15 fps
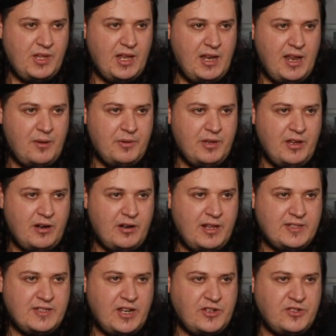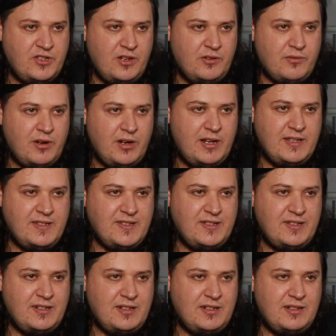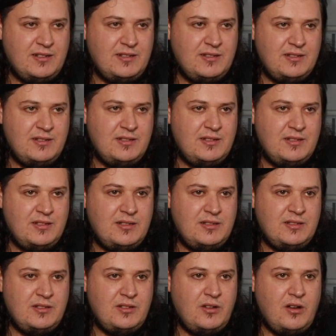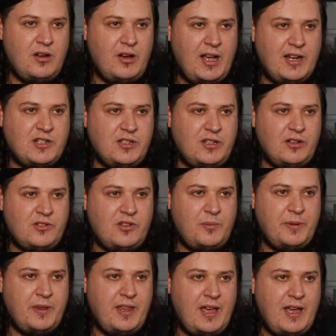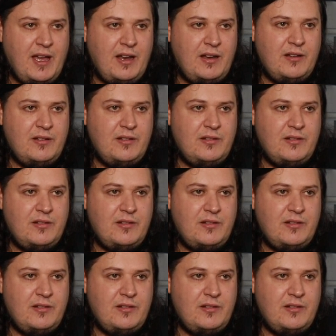And now we go to that section to the right as well. Oh, actually, on top of that,